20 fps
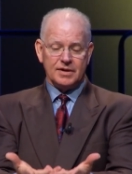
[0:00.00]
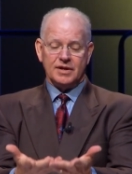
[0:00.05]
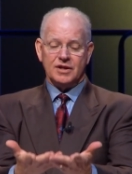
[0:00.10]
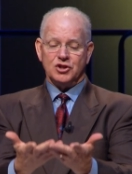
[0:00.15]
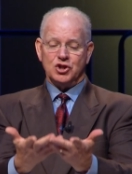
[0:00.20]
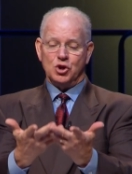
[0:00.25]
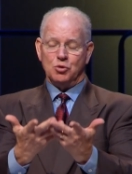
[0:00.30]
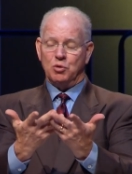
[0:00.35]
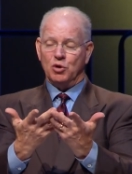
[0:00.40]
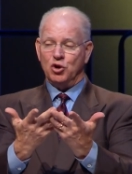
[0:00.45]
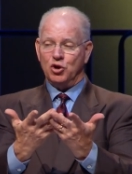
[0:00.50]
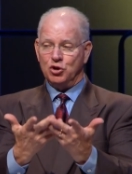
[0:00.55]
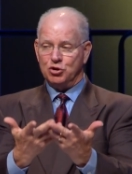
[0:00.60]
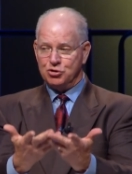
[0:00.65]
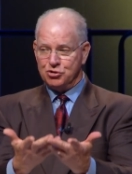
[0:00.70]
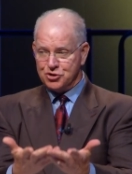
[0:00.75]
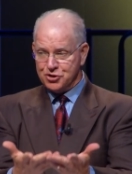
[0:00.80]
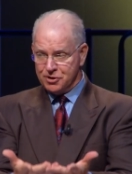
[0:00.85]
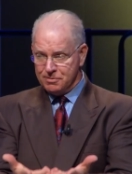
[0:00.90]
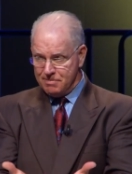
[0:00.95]
You will
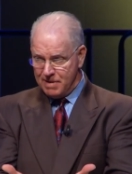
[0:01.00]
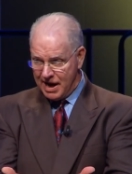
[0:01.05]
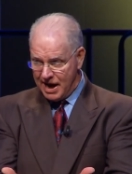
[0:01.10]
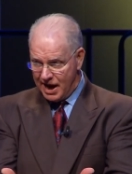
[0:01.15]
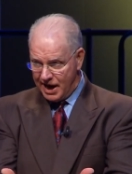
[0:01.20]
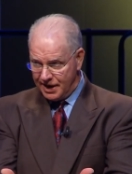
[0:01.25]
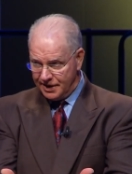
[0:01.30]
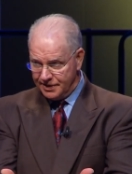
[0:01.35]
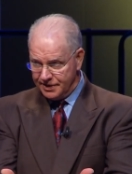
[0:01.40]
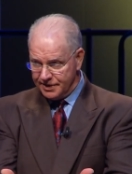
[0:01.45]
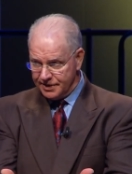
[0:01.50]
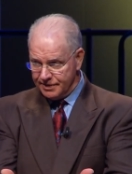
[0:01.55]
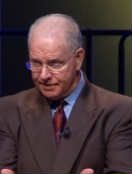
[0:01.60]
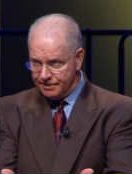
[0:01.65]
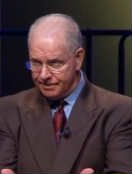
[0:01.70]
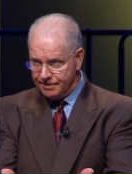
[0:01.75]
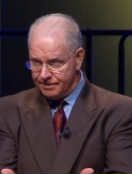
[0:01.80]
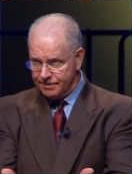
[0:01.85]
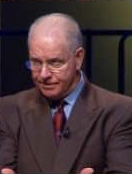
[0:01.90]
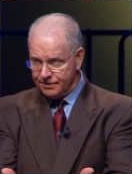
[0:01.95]
lose your mind.
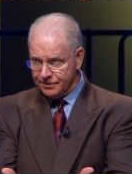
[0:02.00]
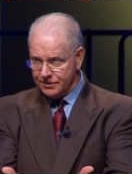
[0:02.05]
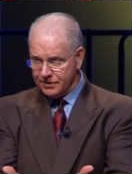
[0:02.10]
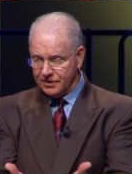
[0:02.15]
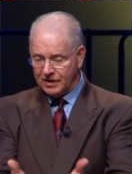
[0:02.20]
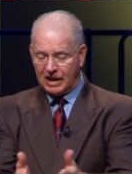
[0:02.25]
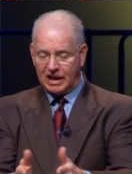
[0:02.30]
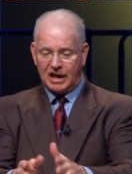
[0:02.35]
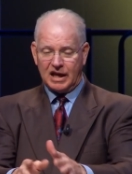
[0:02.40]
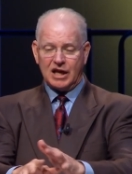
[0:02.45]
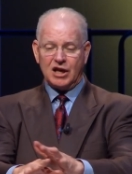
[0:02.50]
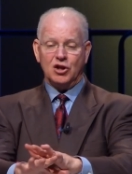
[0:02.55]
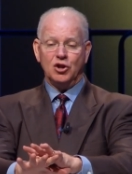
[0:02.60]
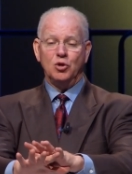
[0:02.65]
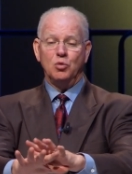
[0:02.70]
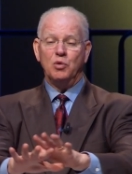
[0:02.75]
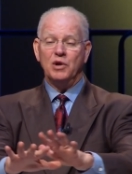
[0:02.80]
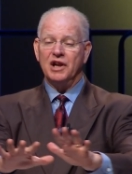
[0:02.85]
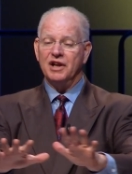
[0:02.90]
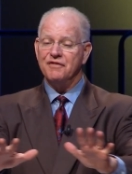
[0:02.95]
The eagle
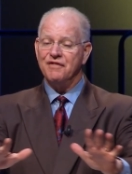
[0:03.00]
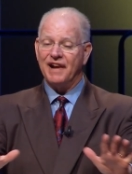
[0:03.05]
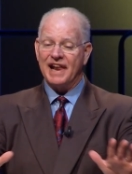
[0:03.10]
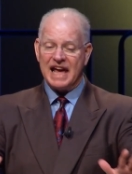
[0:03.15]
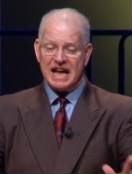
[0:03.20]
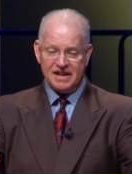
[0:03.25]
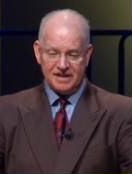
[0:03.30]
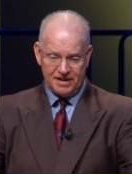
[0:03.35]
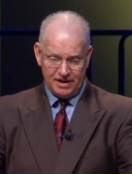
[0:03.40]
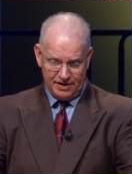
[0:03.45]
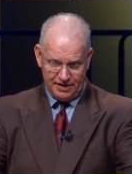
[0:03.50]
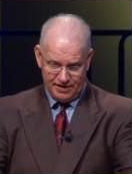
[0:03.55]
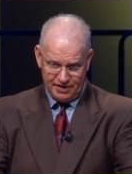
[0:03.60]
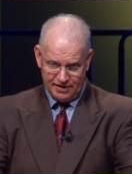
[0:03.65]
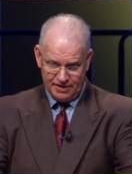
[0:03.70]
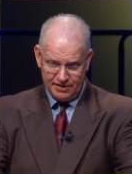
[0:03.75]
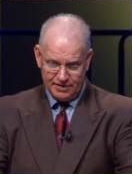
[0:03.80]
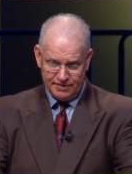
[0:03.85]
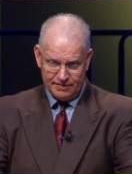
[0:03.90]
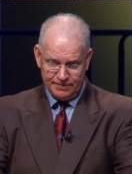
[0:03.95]
will have landed.
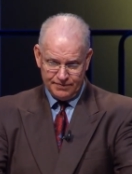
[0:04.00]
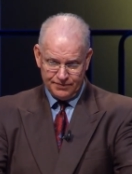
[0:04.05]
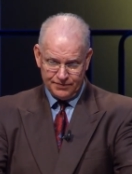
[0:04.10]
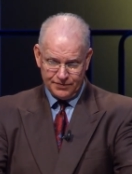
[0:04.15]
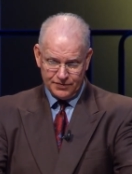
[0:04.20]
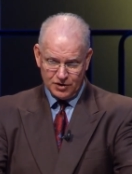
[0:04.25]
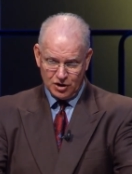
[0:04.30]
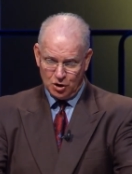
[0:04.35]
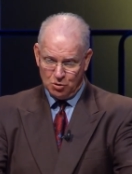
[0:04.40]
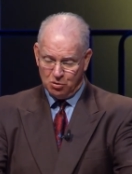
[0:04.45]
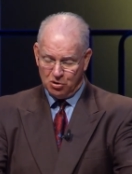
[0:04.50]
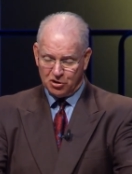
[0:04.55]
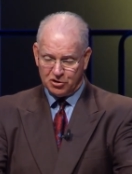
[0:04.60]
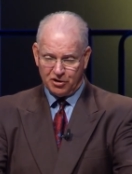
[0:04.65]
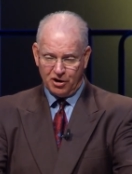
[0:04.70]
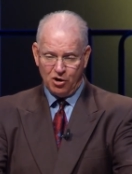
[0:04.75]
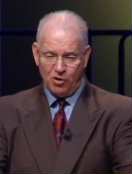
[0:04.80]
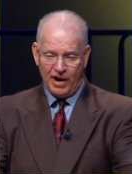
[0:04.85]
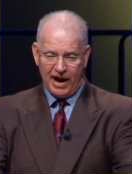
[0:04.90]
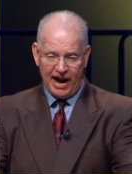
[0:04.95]
You will
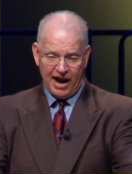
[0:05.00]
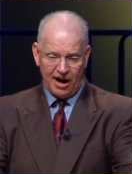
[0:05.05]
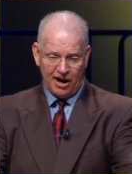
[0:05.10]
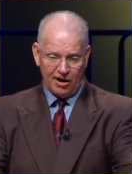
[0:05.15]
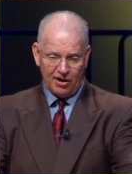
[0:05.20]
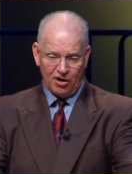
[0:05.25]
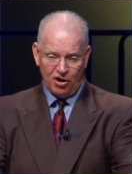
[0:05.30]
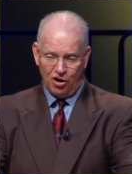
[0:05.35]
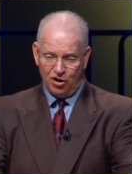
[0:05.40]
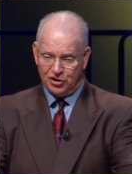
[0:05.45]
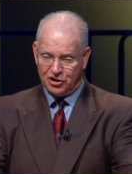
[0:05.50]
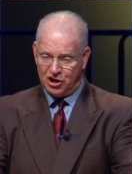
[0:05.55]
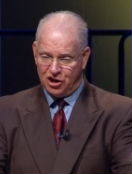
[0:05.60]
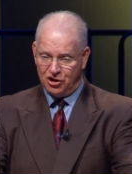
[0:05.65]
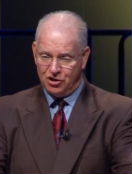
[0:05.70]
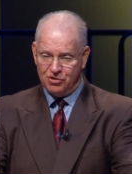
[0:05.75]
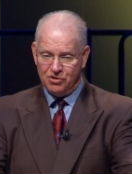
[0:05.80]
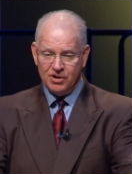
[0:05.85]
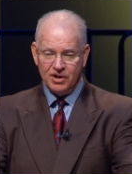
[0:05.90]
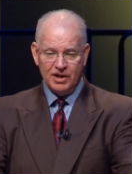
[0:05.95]
grow hair on
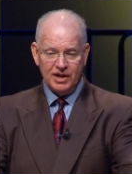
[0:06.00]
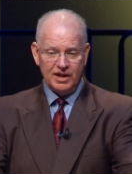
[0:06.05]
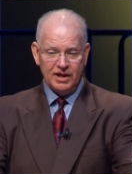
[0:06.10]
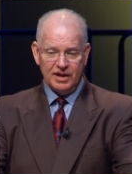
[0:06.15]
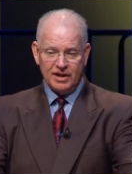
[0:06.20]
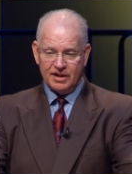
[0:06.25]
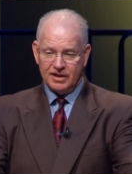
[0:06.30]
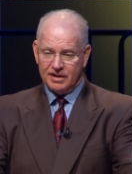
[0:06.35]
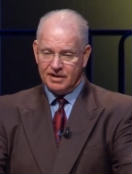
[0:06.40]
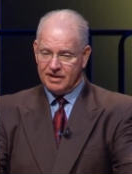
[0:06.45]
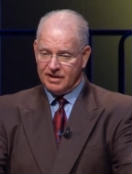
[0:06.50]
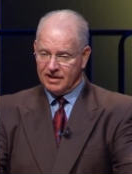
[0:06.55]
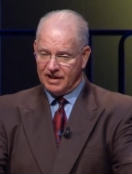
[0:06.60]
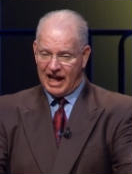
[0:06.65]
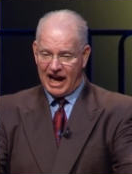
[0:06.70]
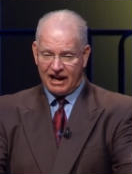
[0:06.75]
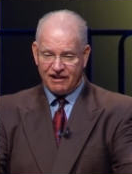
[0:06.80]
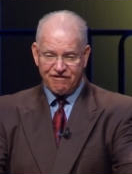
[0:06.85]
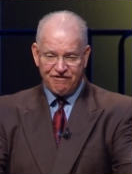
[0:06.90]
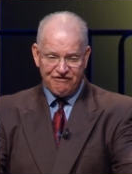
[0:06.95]
you
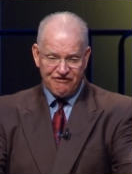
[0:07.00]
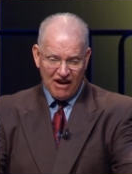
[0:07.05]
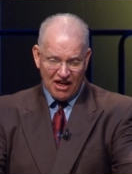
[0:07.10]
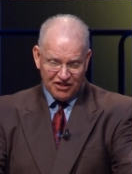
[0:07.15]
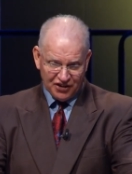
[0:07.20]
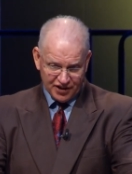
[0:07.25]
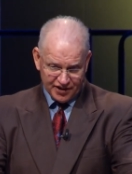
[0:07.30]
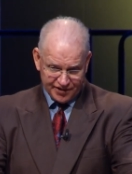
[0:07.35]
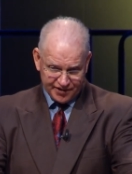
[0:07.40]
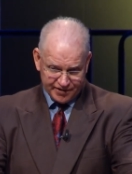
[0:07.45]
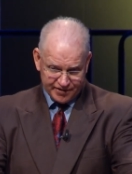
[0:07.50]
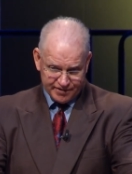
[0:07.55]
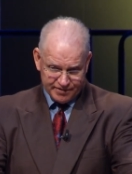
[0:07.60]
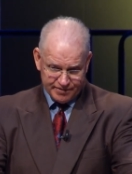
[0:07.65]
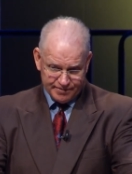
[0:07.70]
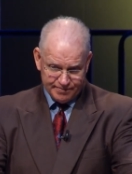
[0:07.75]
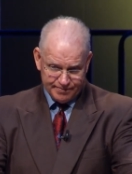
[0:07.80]
like feathers.